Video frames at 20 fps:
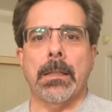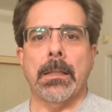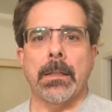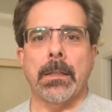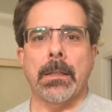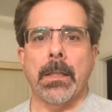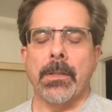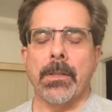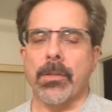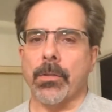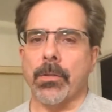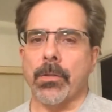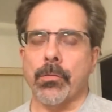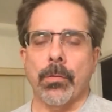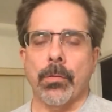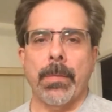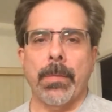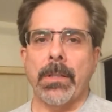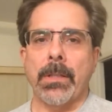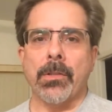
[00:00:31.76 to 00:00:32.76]
it's a
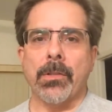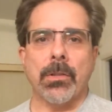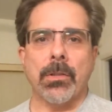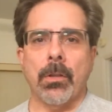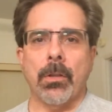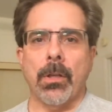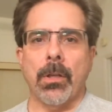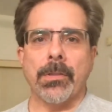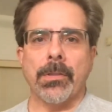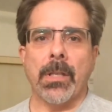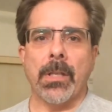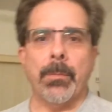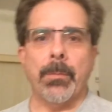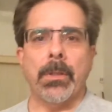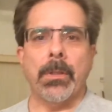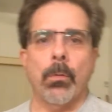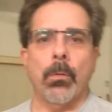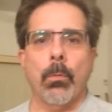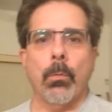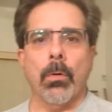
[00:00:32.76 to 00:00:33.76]
tremendous loss. I
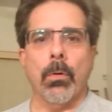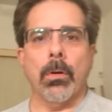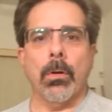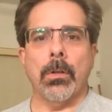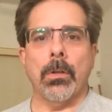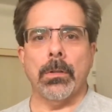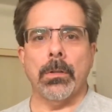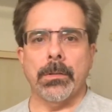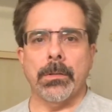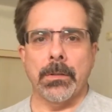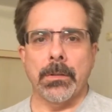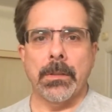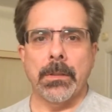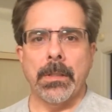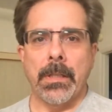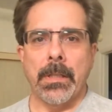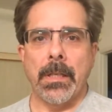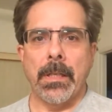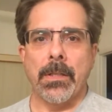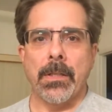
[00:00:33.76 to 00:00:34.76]
mean, the world
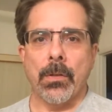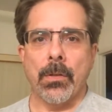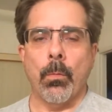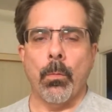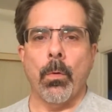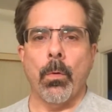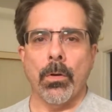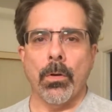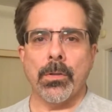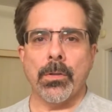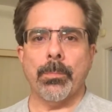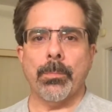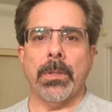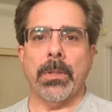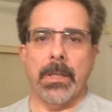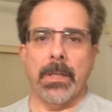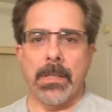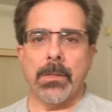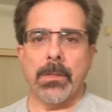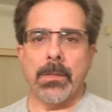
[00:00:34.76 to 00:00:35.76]
is a worse
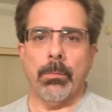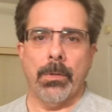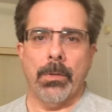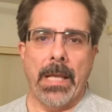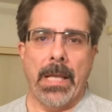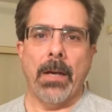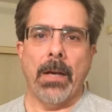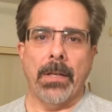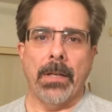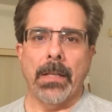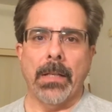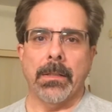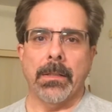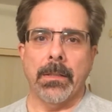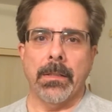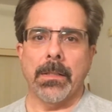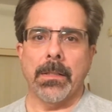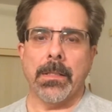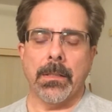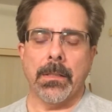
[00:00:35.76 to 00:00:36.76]
place without
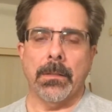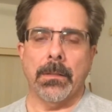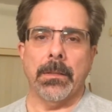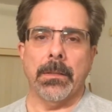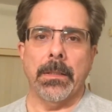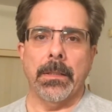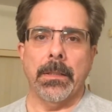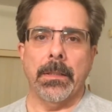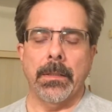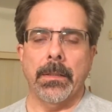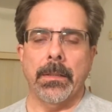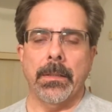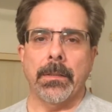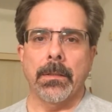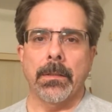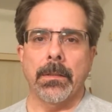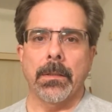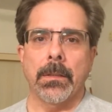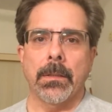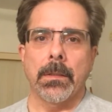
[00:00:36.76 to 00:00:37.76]
Antonin Scalia in it.
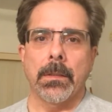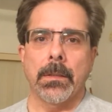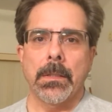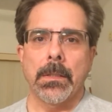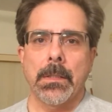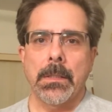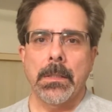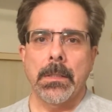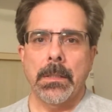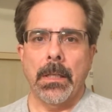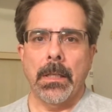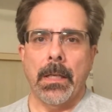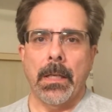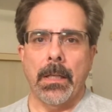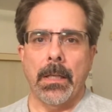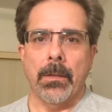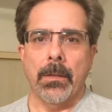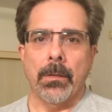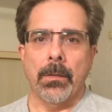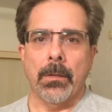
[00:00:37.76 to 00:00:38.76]

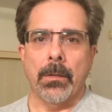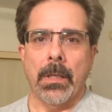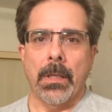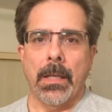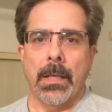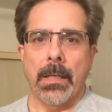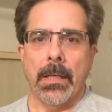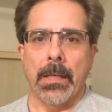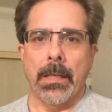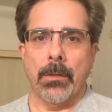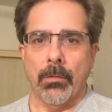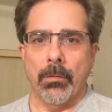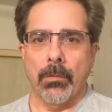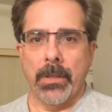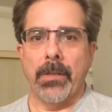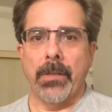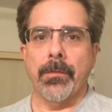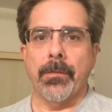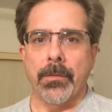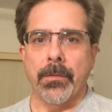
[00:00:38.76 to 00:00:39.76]
And I
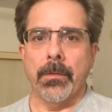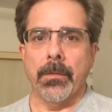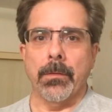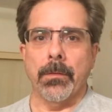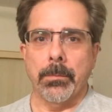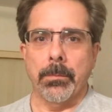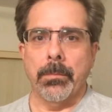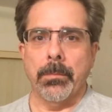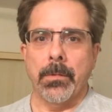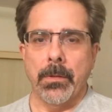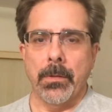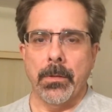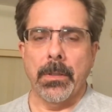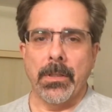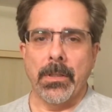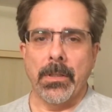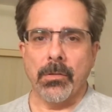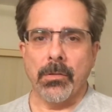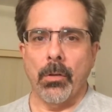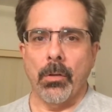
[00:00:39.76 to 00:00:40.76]
grieve for
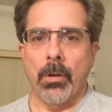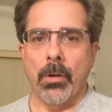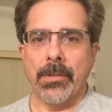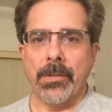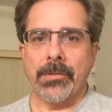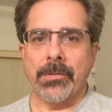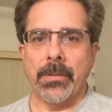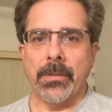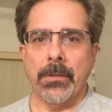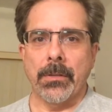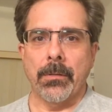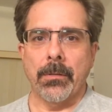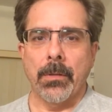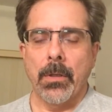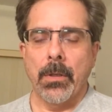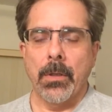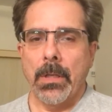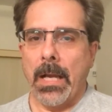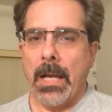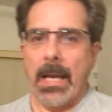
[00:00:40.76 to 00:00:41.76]
his loss. And
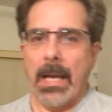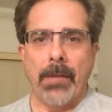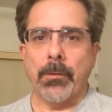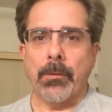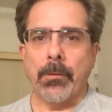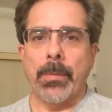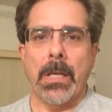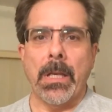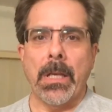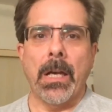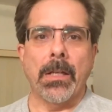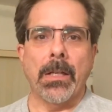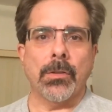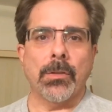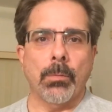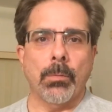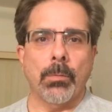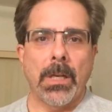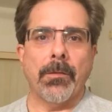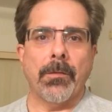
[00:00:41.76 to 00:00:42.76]
I have to be
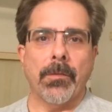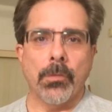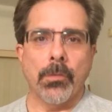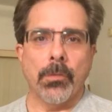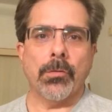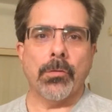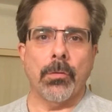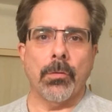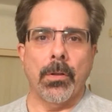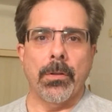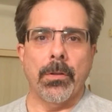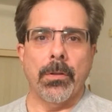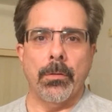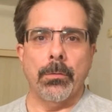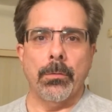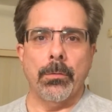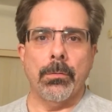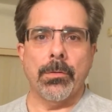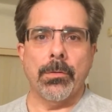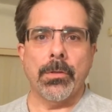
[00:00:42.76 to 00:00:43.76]
honest, when I first saw the
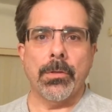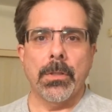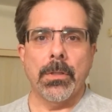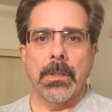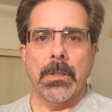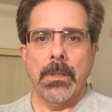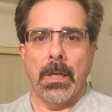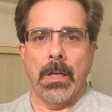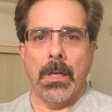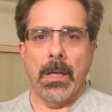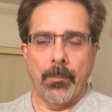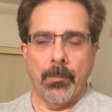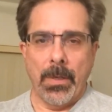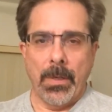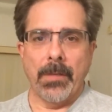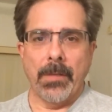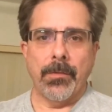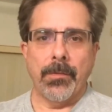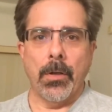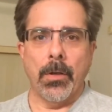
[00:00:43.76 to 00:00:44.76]
news on
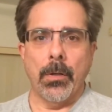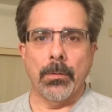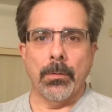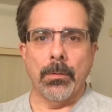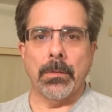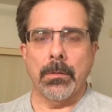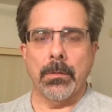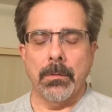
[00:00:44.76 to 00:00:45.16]
my phone